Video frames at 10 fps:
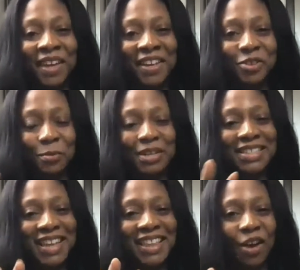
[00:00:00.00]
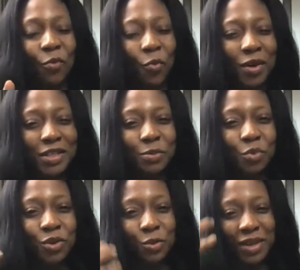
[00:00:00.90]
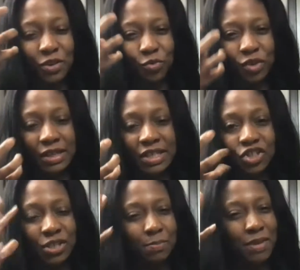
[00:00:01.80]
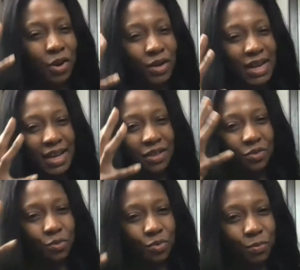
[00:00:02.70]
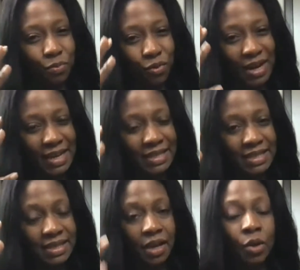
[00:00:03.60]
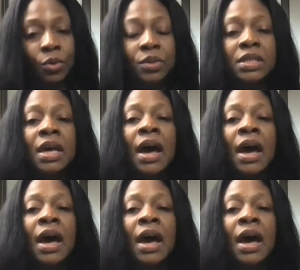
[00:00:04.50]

And so I'm going to say that once more so it can really just marinate through the brain cells.